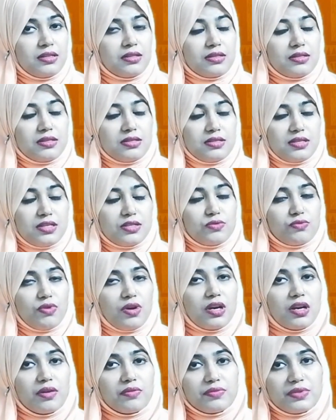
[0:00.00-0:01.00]
This is
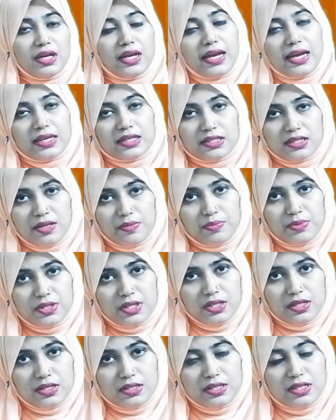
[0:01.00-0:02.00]
one of the
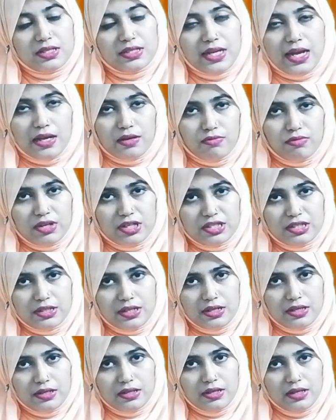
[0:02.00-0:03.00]
exceptions in tag
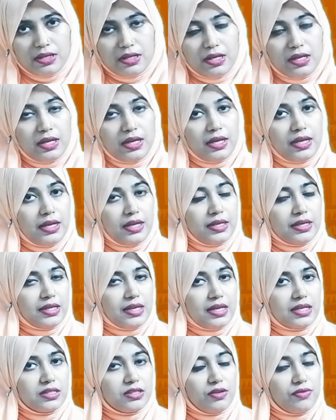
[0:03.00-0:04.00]
question. In
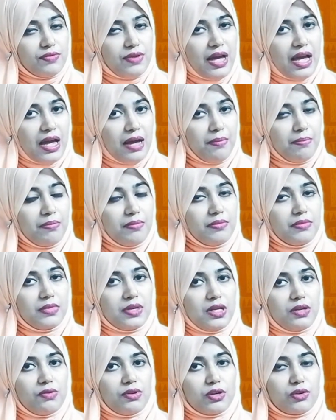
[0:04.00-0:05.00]
case of am,
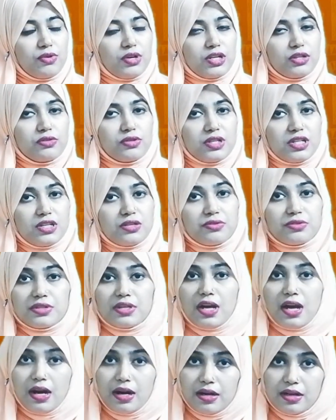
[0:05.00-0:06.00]
you are going to use
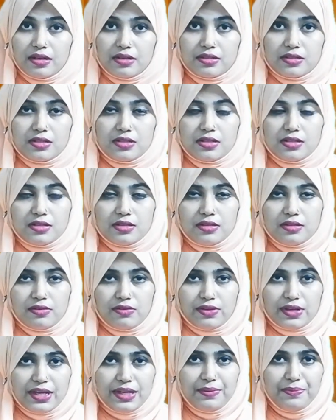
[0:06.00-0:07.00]
aren't.
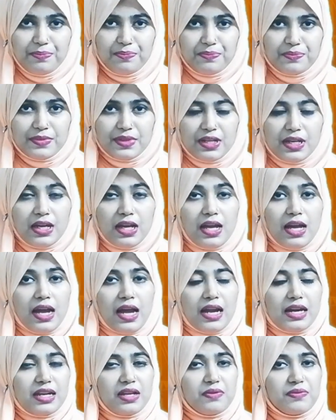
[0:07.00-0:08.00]
Okay?
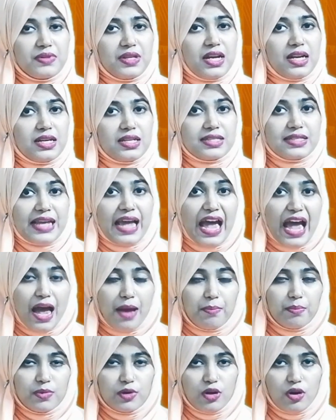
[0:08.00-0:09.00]
And if there is
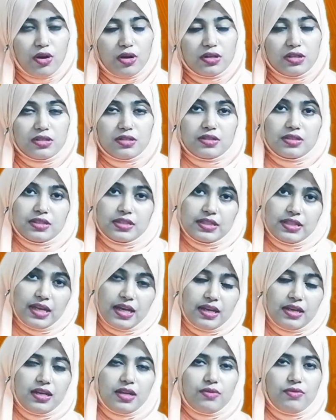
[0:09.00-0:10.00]
am not,
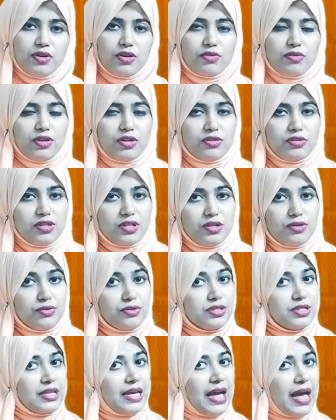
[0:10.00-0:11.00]
then you are going to
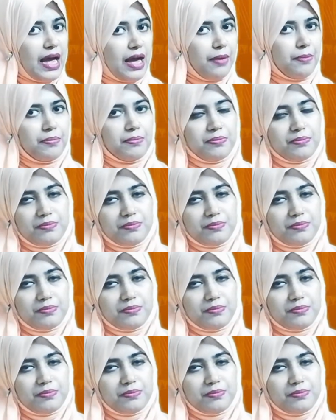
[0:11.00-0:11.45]
use am.